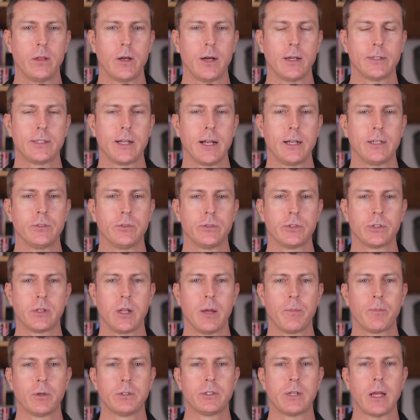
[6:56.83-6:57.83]
Los Angeles
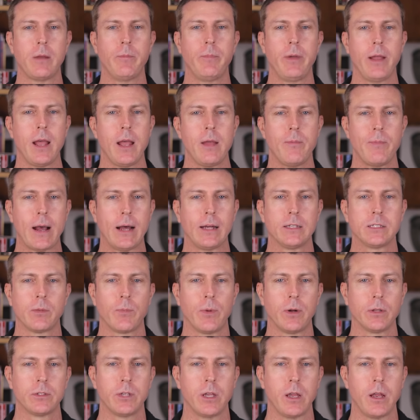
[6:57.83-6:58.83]
Clippers N B A
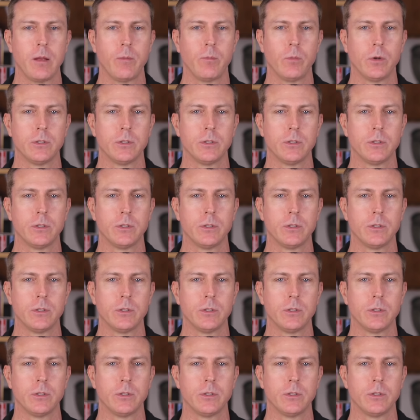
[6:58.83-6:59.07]
basketball team,